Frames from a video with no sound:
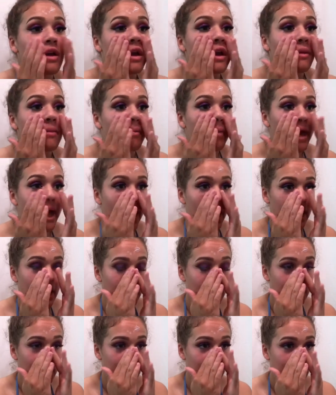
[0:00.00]
and pat
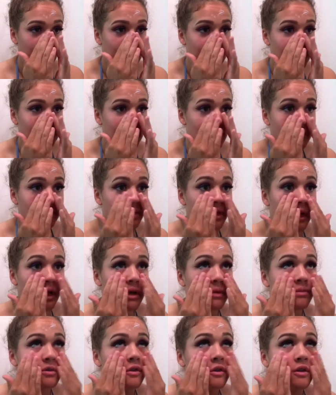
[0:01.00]
it in at the same
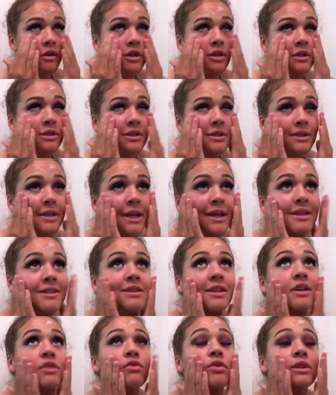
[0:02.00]
time, so then it stays
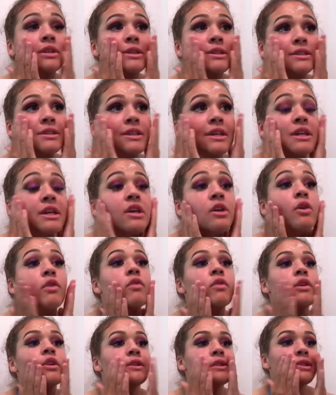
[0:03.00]
like really sticky
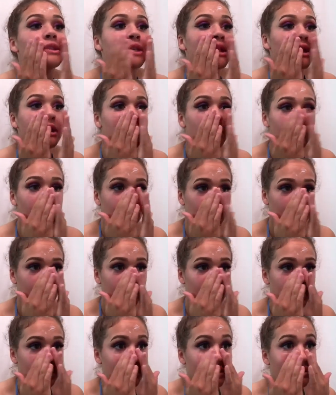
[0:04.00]
over the skin and it
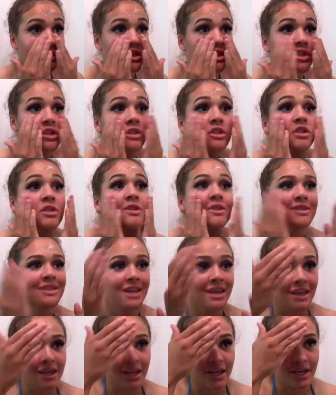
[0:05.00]
doesn't just
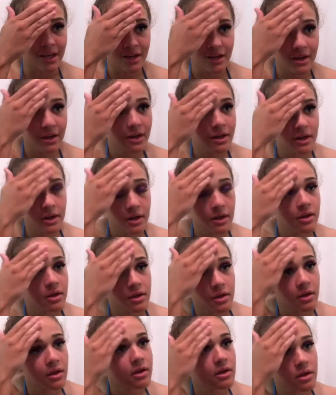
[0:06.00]
sink in.
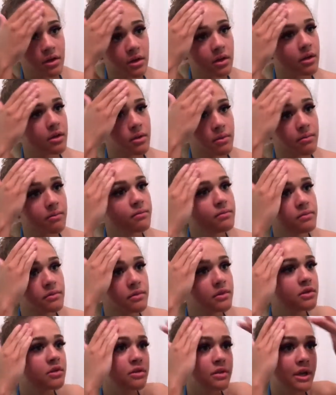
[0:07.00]

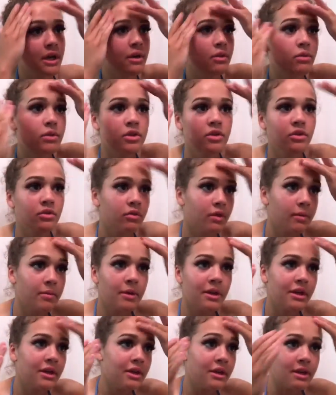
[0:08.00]
So yeah, once you rub
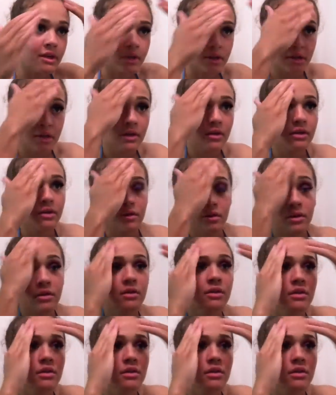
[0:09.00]
it in,